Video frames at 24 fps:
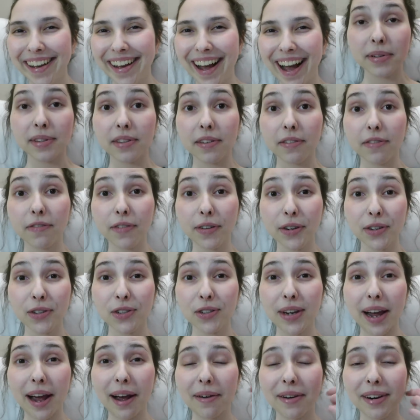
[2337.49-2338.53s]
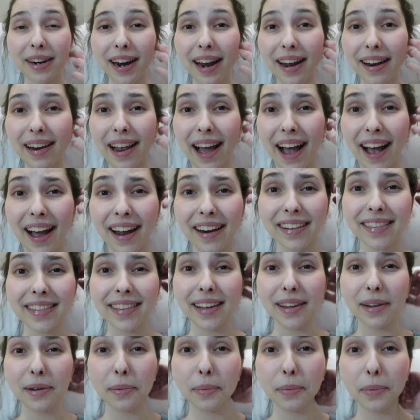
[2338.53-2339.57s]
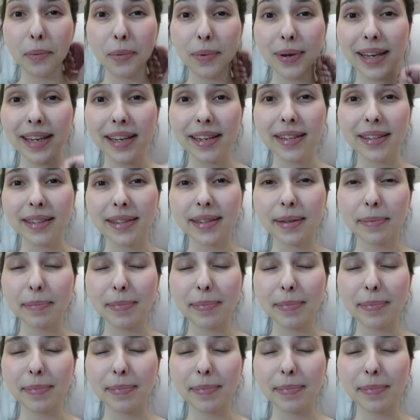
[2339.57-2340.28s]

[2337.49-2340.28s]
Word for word: It was the first shower I'd had in like weeks,